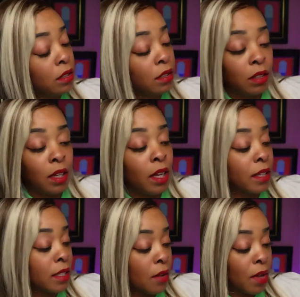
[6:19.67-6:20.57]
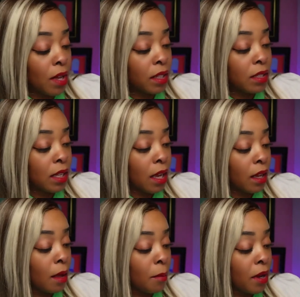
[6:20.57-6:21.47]
I ain't got time for all that today.
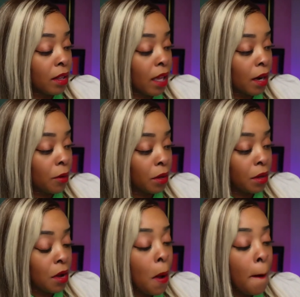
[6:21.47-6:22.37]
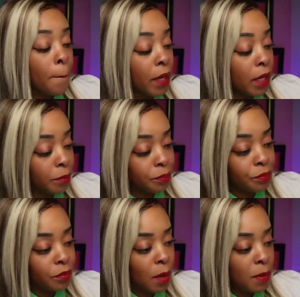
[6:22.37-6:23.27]
I barely got on here. But
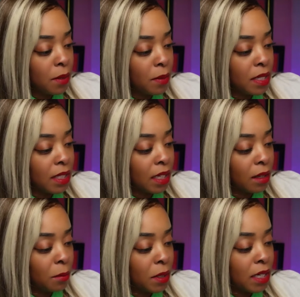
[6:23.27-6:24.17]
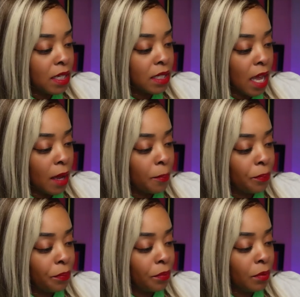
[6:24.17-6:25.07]
let me see what he said. What did he say?
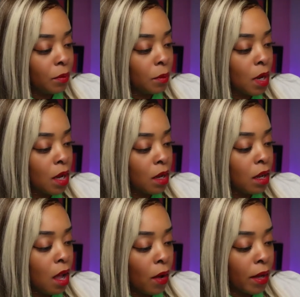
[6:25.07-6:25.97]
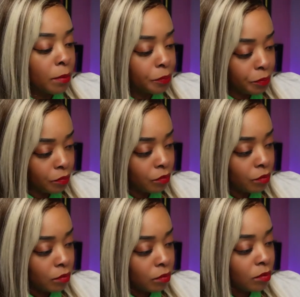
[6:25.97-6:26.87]
Okay.
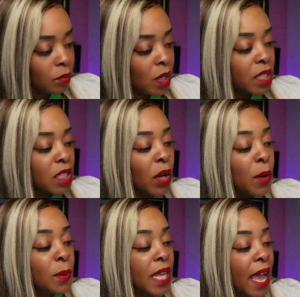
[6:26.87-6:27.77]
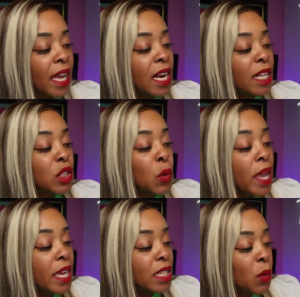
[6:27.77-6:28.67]
So he was like
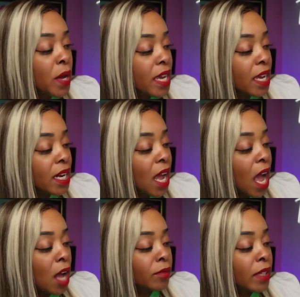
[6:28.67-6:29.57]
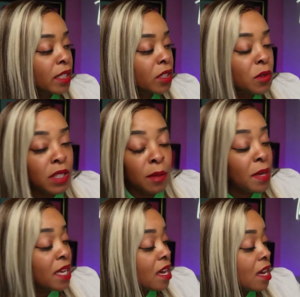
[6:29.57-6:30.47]
tweaking, tweaking off that
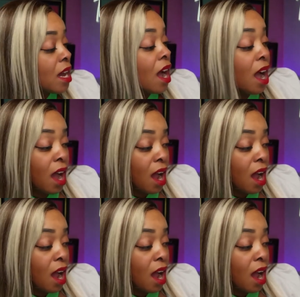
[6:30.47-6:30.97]
2CB, huh?